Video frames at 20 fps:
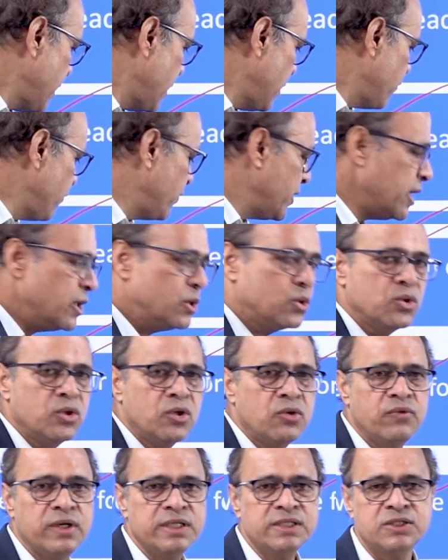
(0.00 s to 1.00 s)
where to
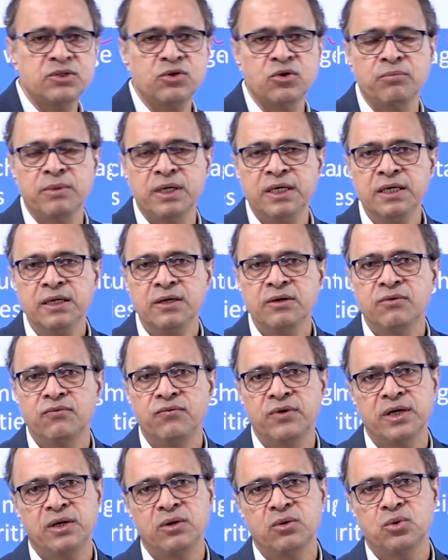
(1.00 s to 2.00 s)
invest your money,
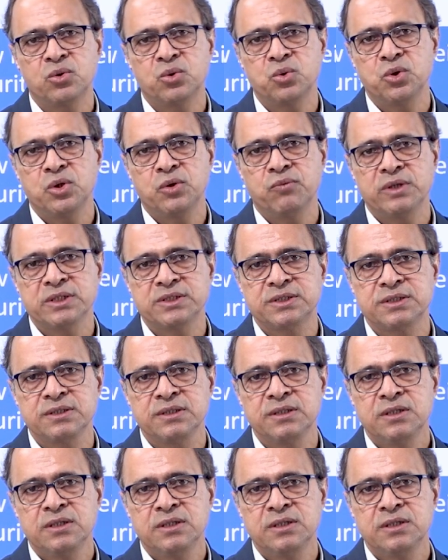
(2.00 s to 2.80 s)
where not to invest.